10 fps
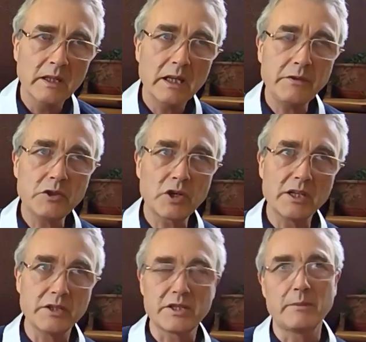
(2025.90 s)
If you try and
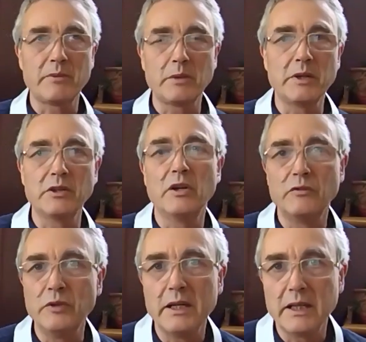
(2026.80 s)
do something when you're not
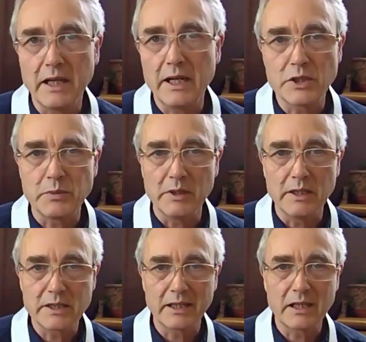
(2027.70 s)
really engaged with
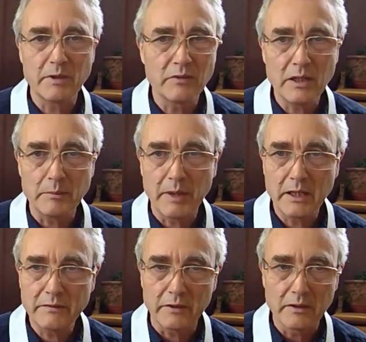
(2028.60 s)
it, it can be really
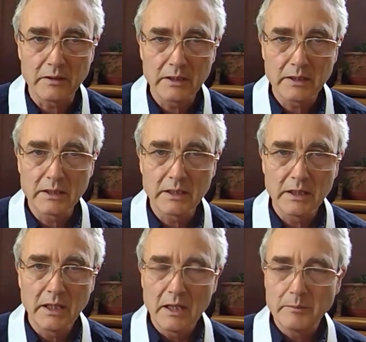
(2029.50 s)
painful.
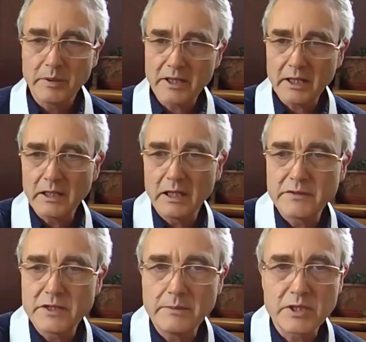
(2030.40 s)
But then life
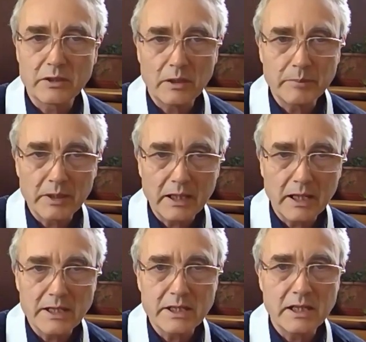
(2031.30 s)
seems so
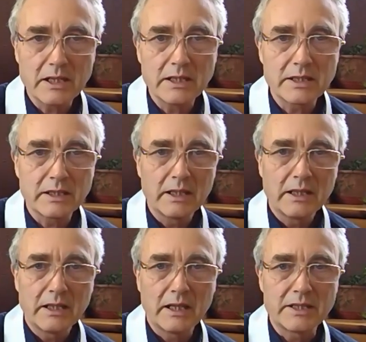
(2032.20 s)
complicated,
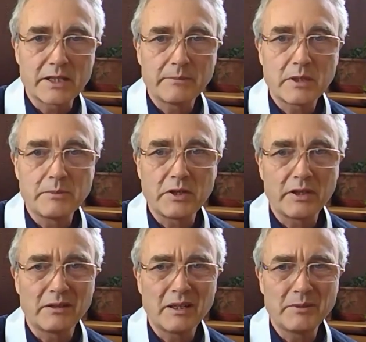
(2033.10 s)
and sometimes you think,
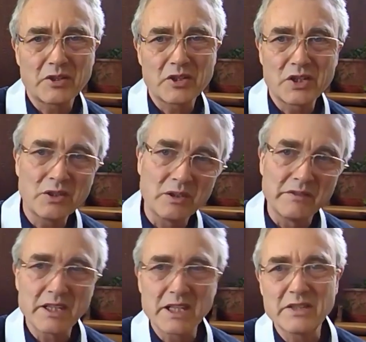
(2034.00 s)
oh, I'm not sure if
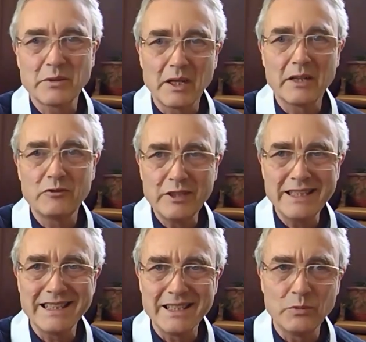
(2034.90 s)
this is what I
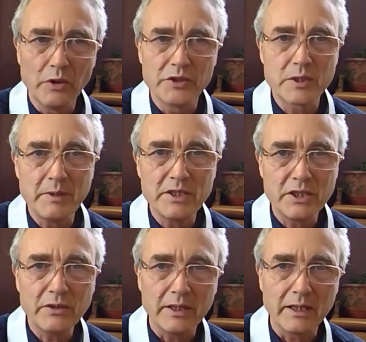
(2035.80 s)
really want to be
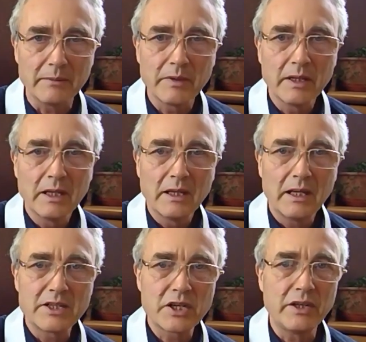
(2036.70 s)
doing.
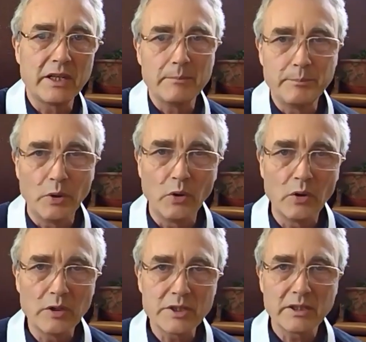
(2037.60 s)
And so you get
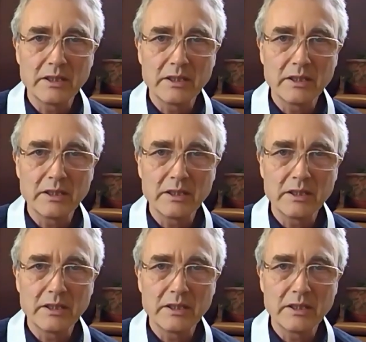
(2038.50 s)
bored.